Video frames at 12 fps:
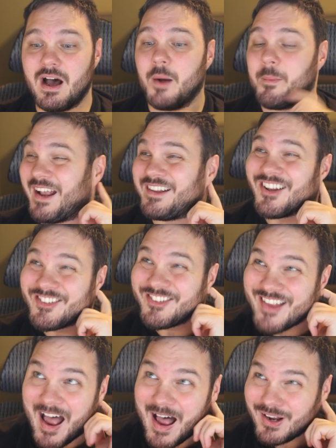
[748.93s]
It does
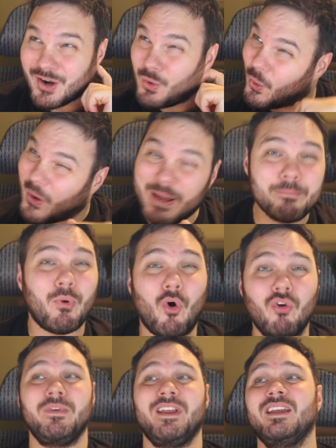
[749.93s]
not quite
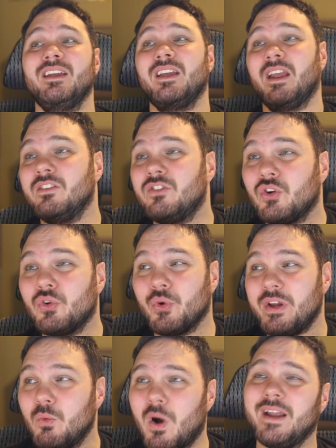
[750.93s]
pull me into
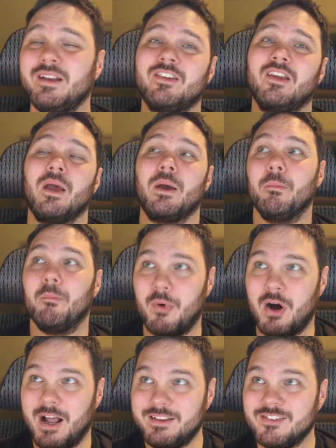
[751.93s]
green-white,
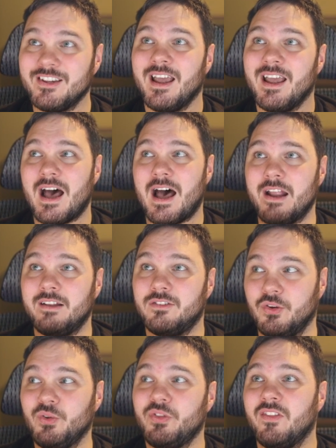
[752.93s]
but I
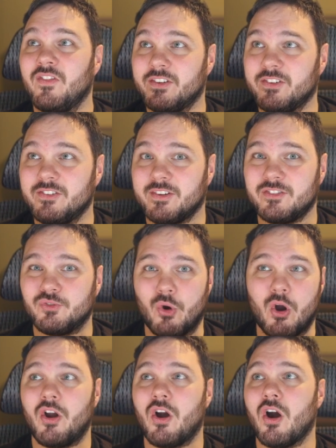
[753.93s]
do think this is a
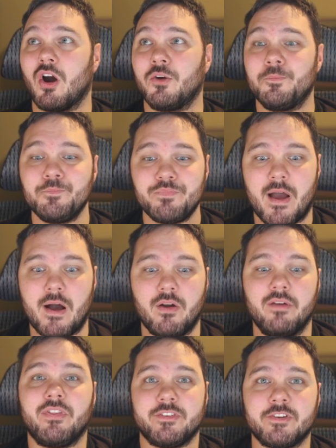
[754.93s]
strong card. I'll
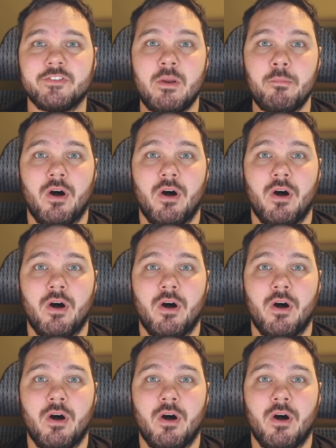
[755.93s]
give this a C+.